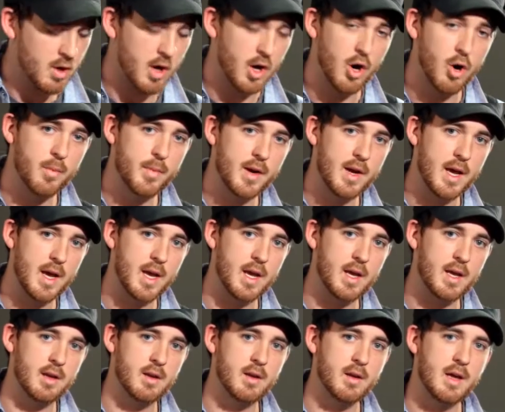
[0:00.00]
open
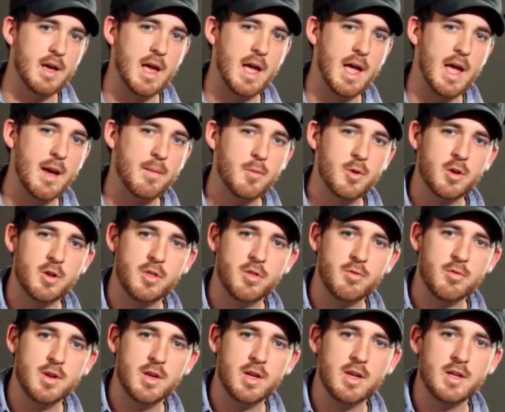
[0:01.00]
A, hammer to
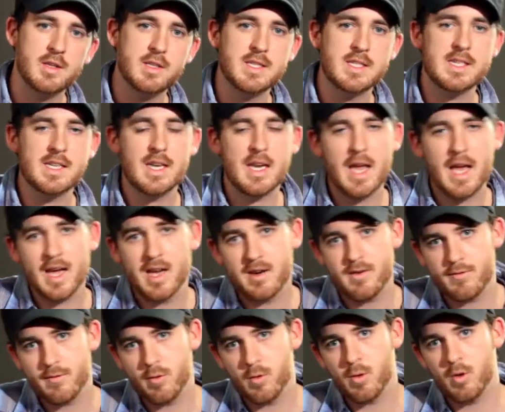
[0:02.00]
3, slide to
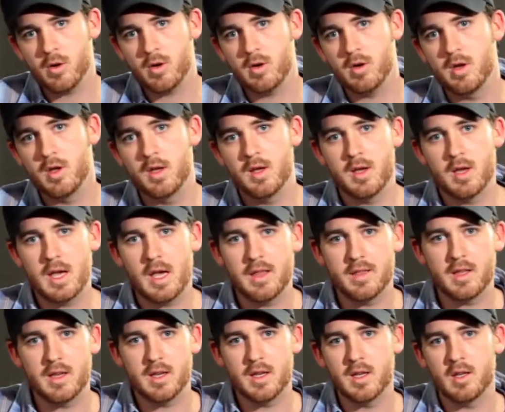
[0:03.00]
4, and
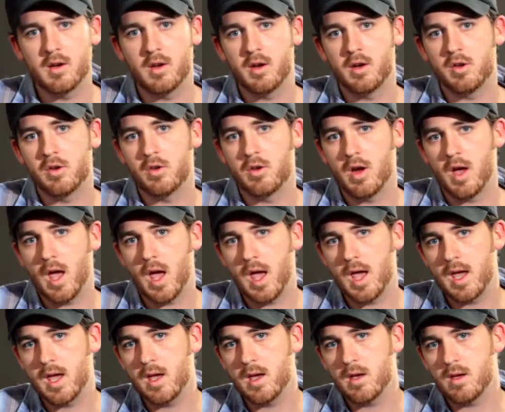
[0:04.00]
then end on your
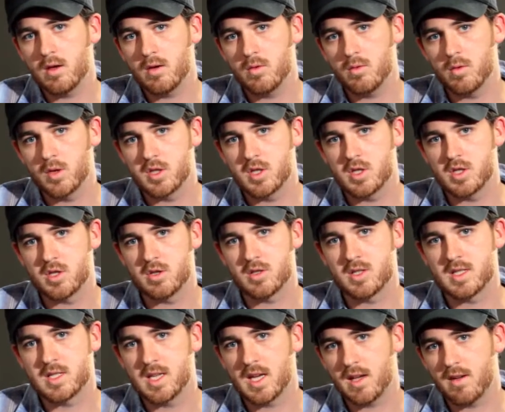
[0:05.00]
A, which is your
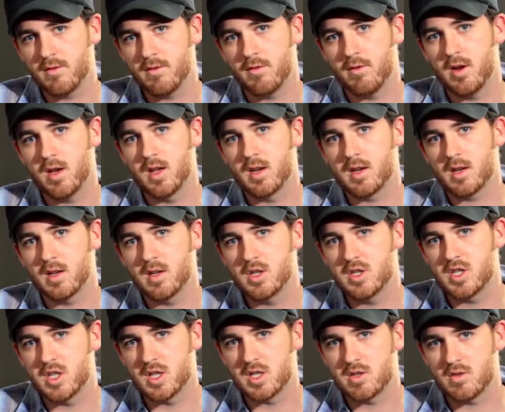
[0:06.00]
2nd fret
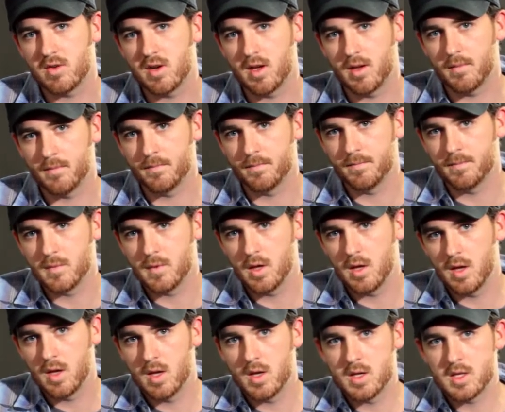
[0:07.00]
G
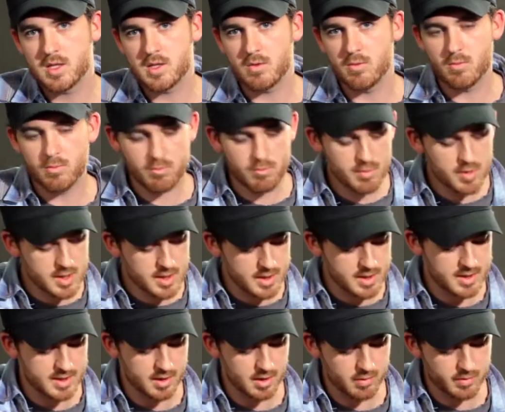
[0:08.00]
string. So really
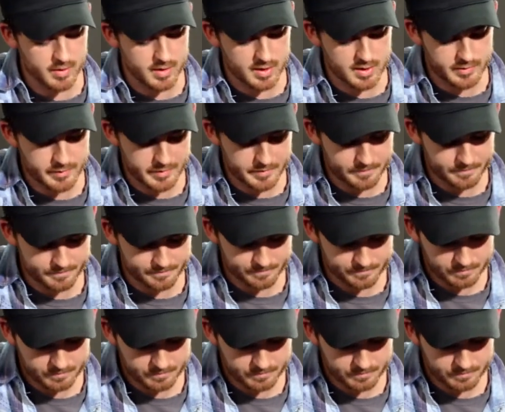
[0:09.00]
slow with this one.